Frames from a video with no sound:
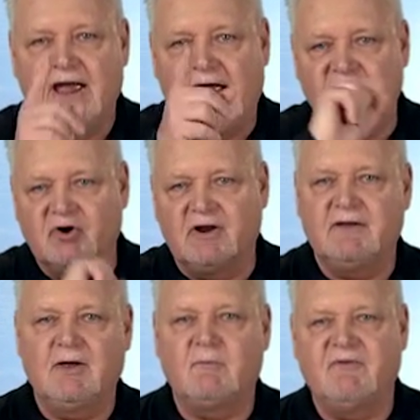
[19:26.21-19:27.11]
and you're going to
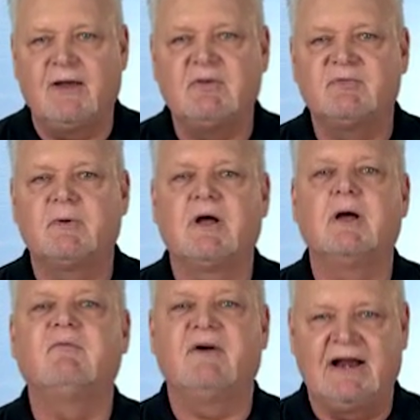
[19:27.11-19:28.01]
help families
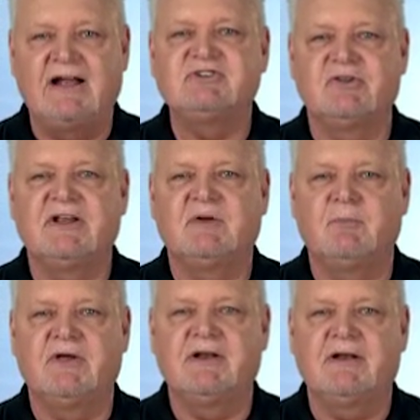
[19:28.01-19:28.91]
become financially
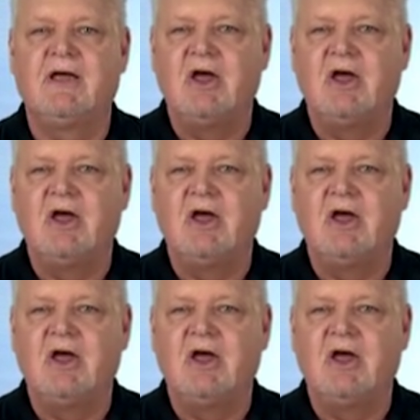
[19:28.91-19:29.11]
independent.